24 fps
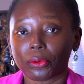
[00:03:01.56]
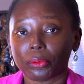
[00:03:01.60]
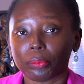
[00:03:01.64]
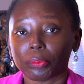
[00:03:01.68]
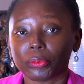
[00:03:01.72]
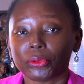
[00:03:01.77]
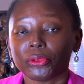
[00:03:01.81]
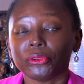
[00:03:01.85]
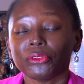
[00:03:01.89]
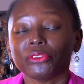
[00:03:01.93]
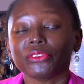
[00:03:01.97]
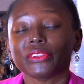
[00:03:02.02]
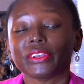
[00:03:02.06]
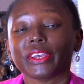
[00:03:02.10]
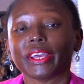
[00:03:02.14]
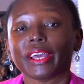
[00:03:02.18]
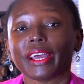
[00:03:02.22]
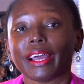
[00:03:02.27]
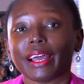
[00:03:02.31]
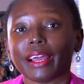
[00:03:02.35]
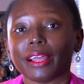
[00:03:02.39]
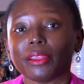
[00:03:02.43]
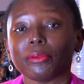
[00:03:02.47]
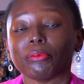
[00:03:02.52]
computer,
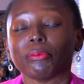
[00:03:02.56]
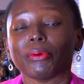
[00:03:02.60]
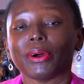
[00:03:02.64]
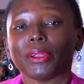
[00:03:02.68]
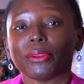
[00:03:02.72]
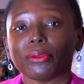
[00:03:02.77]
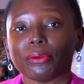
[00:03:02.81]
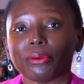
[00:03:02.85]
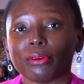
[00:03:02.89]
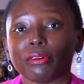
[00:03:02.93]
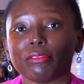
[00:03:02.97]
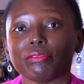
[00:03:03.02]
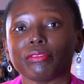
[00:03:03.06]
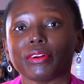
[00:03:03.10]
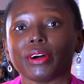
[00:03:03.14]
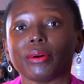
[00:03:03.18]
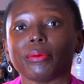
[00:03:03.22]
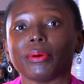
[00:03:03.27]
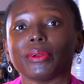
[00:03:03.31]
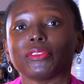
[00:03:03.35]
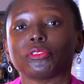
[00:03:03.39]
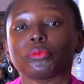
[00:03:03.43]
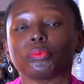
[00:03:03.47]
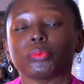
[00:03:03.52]
and one of
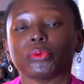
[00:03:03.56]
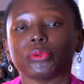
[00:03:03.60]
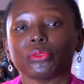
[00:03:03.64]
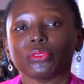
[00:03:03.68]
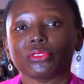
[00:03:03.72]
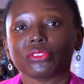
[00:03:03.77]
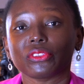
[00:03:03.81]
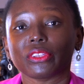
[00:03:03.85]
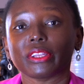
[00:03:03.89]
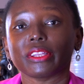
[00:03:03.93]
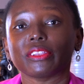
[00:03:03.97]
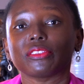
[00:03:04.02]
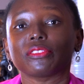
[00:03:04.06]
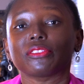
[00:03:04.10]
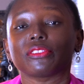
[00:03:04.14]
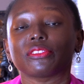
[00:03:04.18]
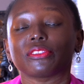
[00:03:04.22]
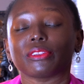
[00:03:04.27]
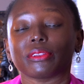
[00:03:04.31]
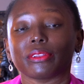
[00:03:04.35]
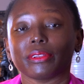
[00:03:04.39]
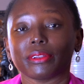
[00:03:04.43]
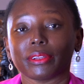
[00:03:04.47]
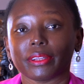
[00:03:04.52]
our
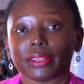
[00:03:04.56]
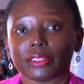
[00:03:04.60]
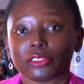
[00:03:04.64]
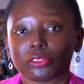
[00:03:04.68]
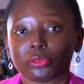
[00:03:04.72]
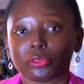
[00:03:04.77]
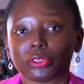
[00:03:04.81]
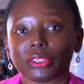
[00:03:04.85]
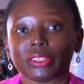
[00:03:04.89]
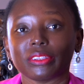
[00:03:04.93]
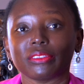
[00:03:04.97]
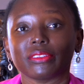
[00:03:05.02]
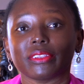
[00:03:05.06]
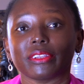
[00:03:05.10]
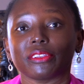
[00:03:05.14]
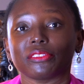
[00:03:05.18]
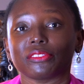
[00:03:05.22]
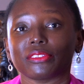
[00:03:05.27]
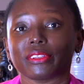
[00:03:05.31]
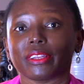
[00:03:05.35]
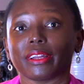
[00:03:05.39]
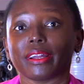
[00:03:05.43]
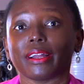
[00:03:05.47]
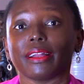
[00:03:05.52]
sponsors sent
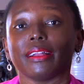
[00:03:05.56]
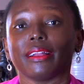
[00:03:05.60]
us